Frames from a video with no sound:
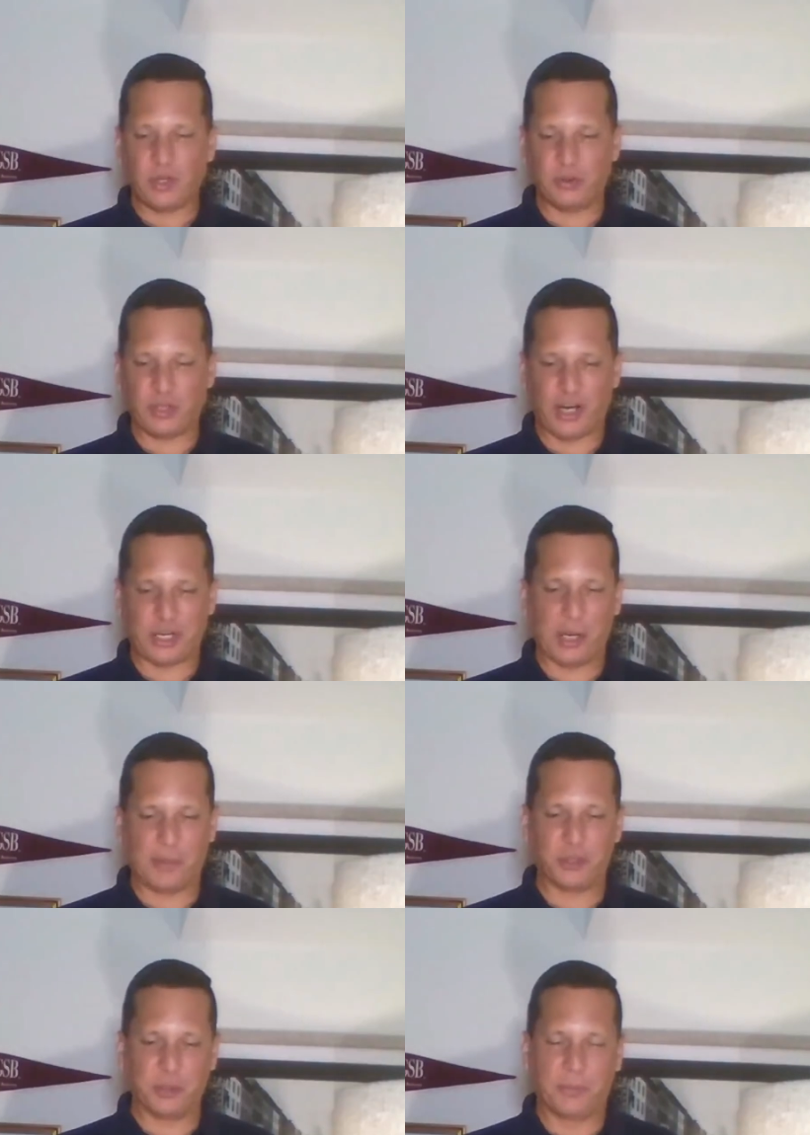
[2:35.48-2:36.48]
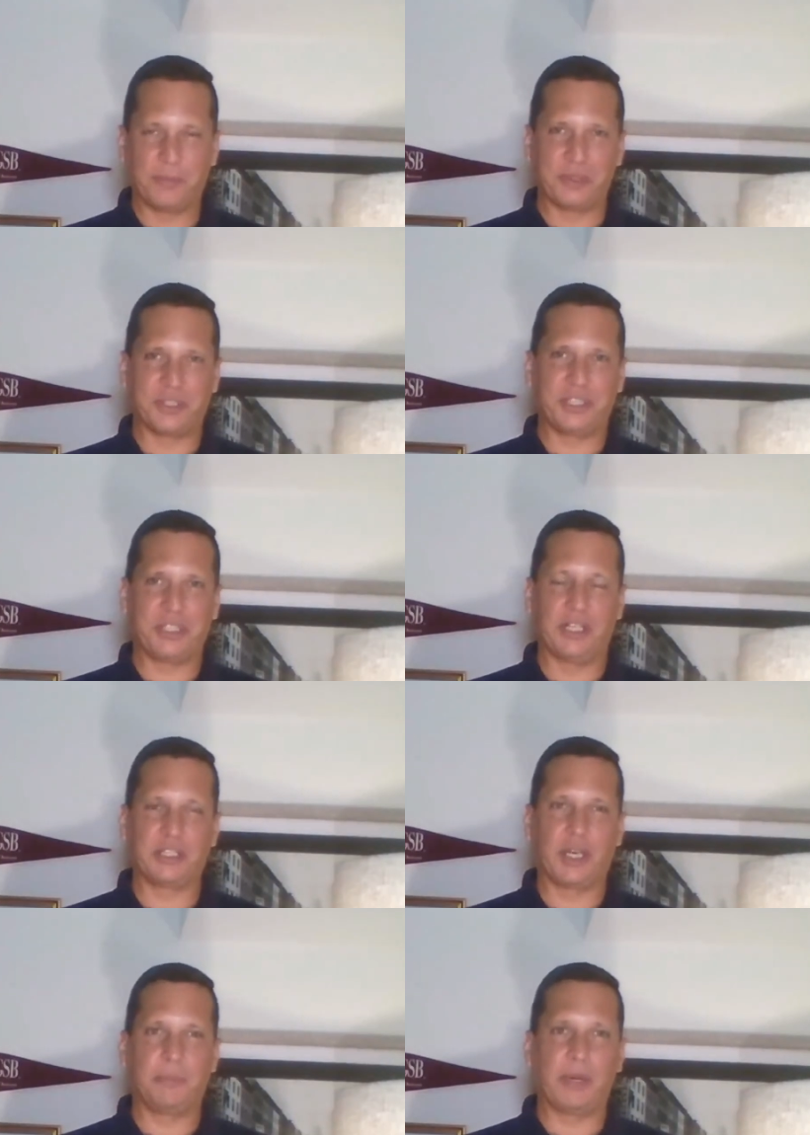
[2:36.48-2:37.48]
Talking about superposition, let's
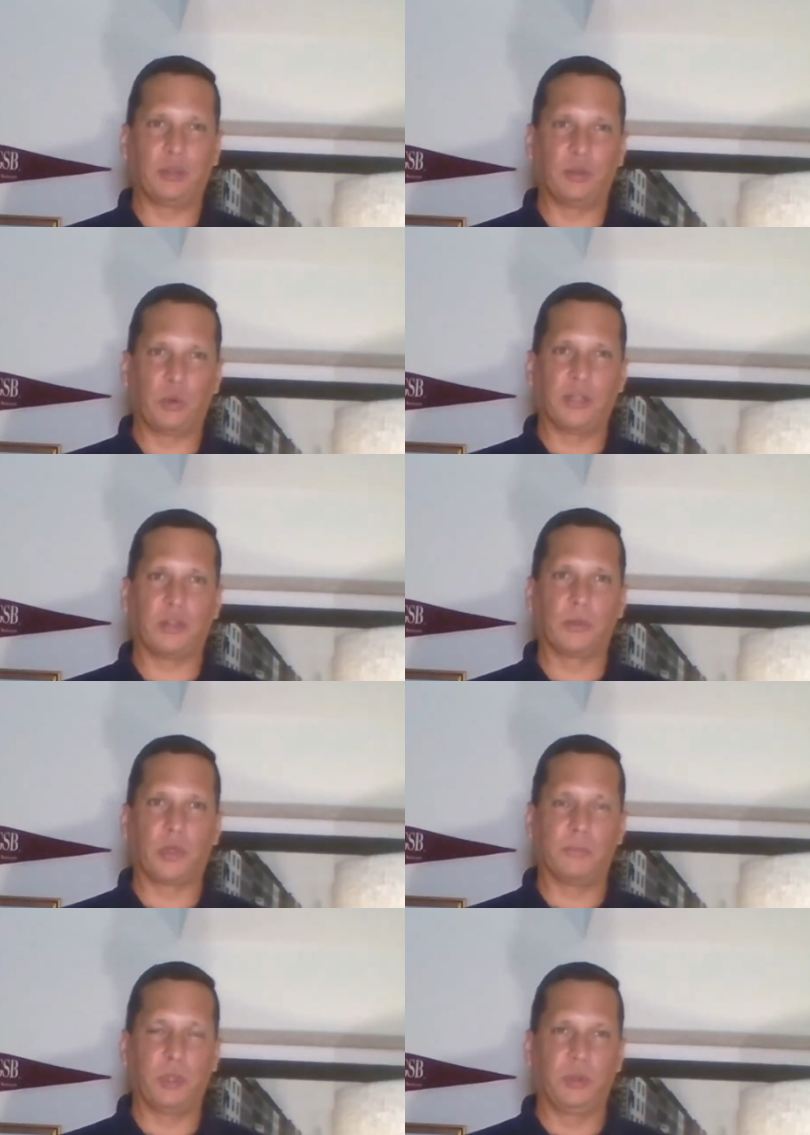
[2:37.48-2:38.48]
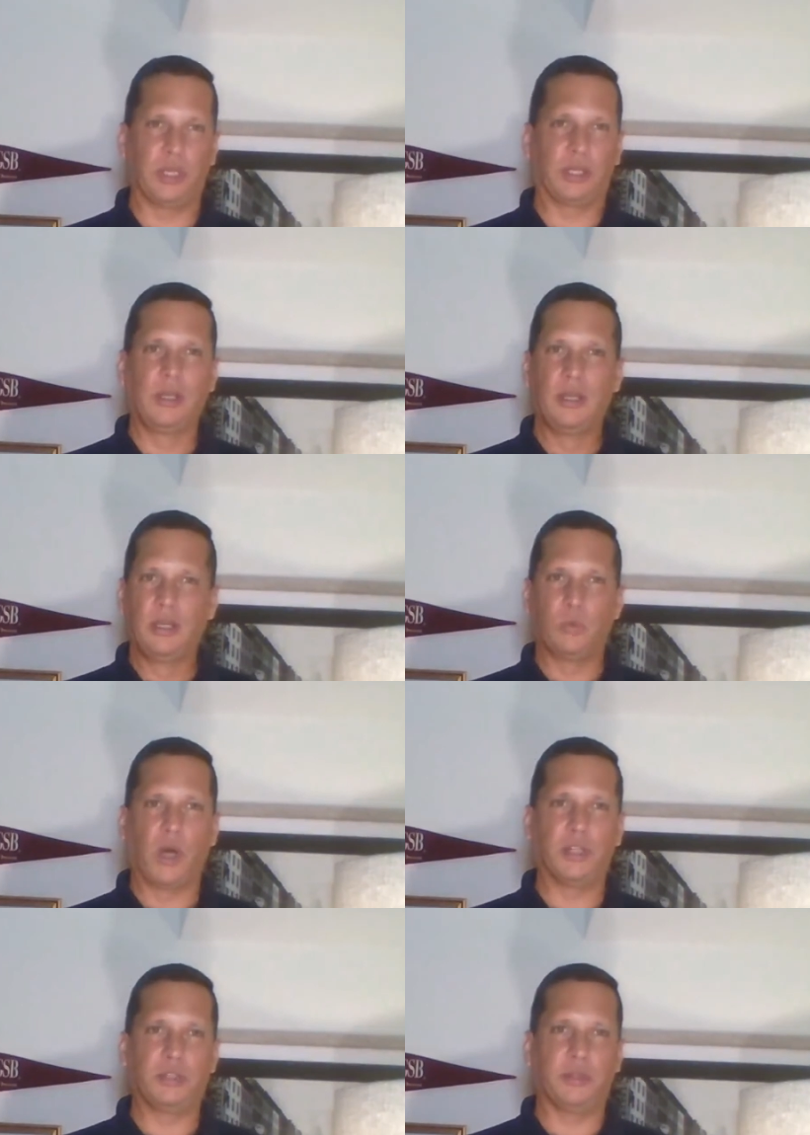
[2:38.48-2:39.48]
get back to quantum computing.
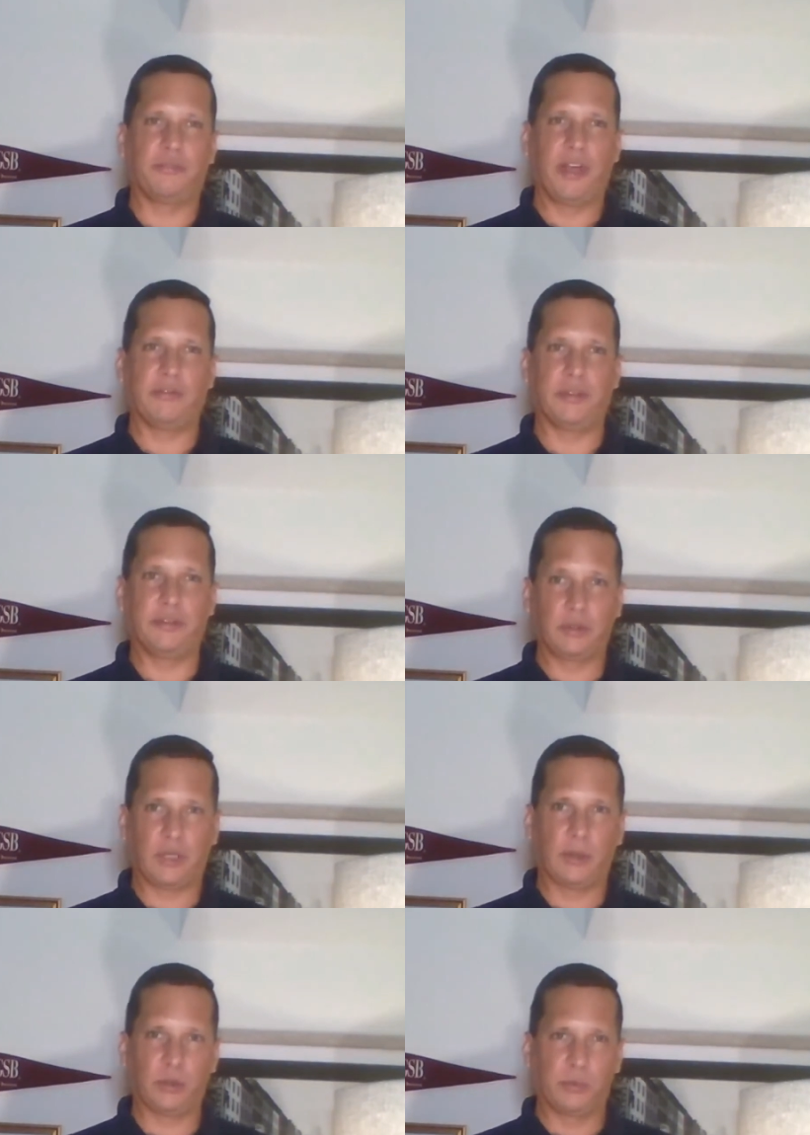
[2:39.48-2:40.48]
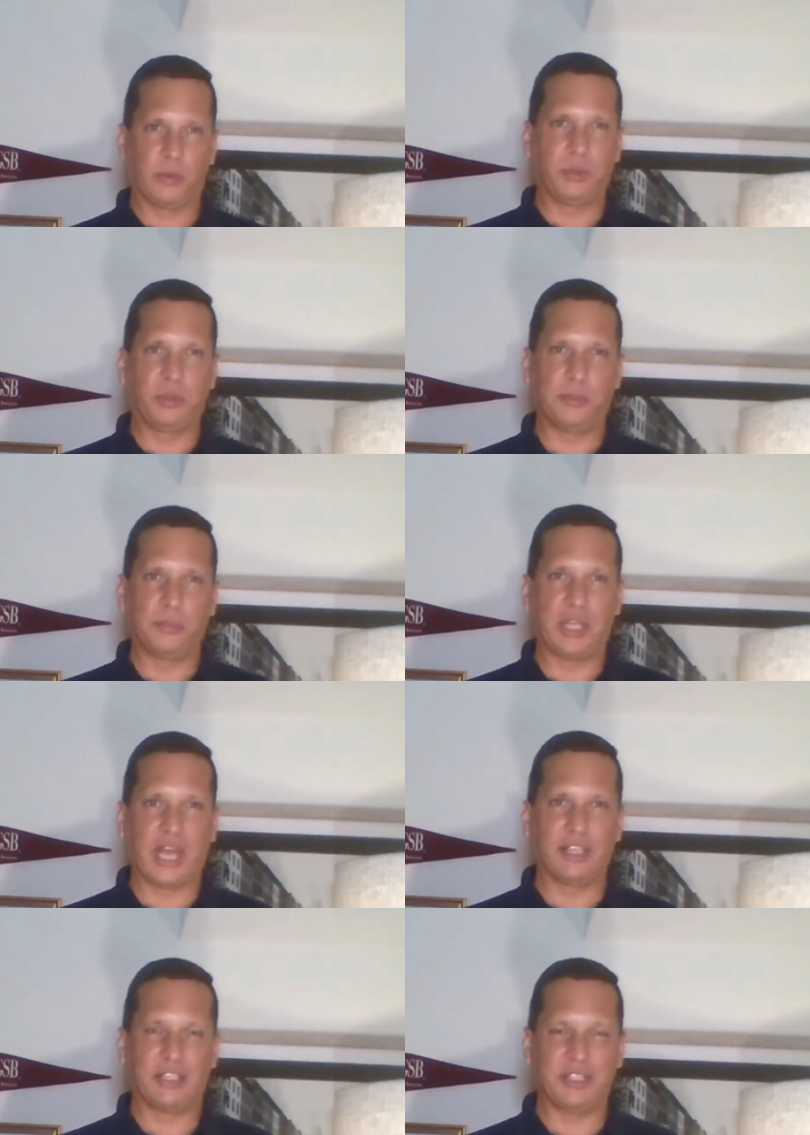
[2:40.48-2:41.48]
What is your favorite quantum computing
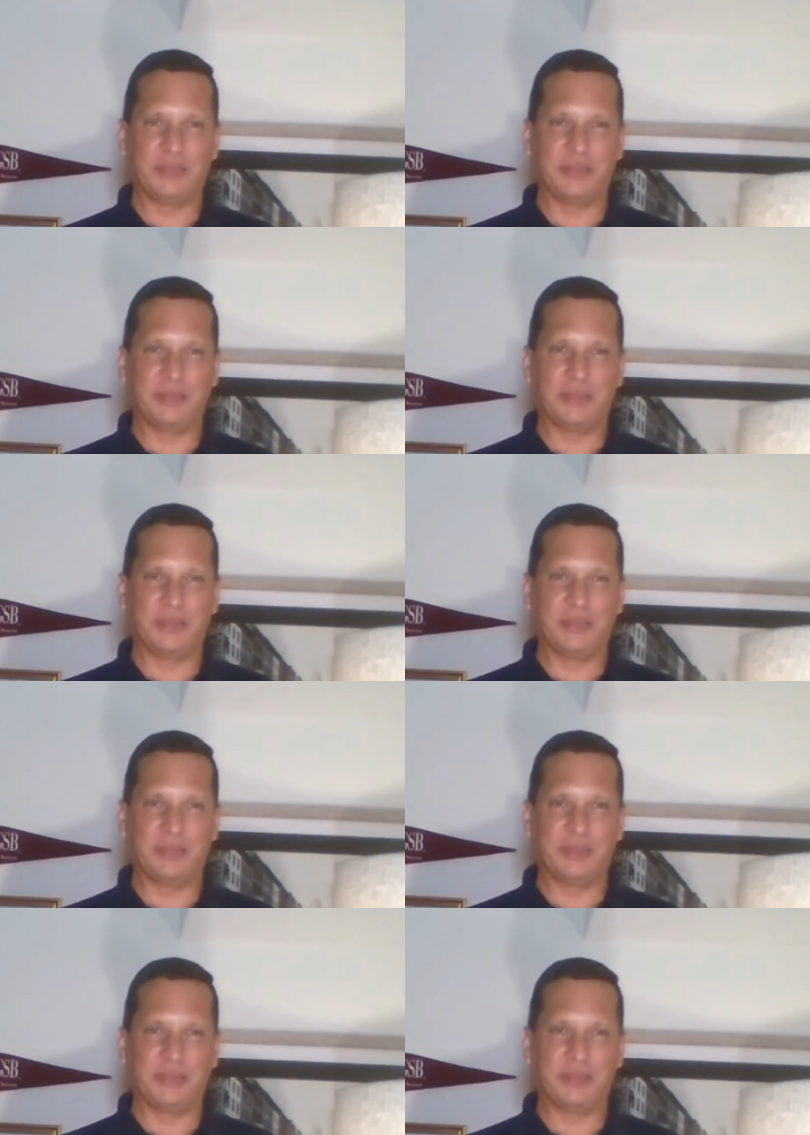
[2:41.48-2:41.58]
modality?